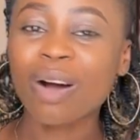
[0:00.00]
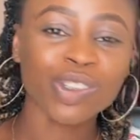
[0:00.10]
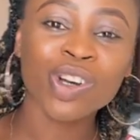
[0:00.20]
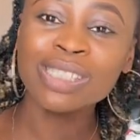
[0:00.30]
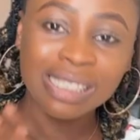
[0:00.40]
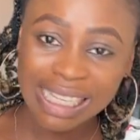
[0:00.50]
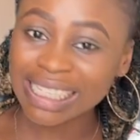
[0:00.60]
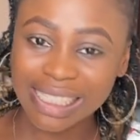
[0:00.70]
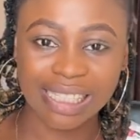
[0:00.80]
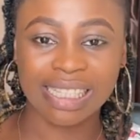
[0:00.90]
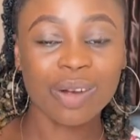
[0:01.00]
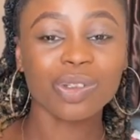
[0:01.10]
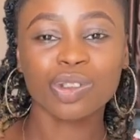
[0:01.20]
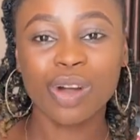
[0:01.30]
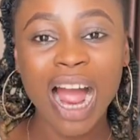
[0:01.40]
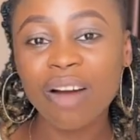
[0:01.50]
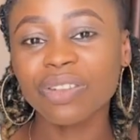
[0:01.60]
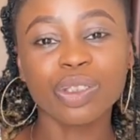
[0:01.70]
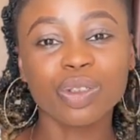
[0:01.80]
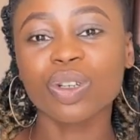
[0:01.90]
I'll just insist that we should
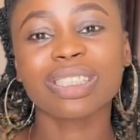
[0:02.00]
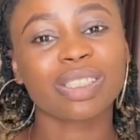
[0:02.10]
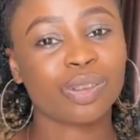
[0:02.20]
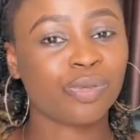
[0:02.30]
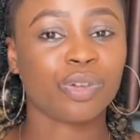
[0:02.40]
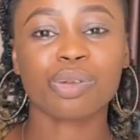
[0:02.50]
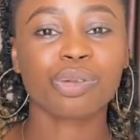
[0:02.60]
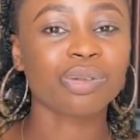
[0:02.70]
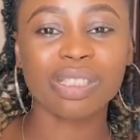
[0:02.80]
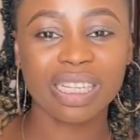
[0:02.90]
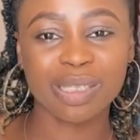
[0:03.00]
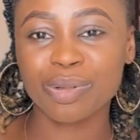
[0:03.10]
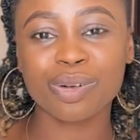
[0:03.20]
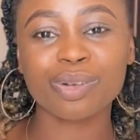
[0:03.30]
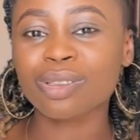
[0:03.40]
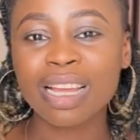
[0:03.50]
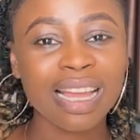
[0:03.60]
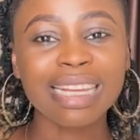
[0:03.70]
have it done for two days because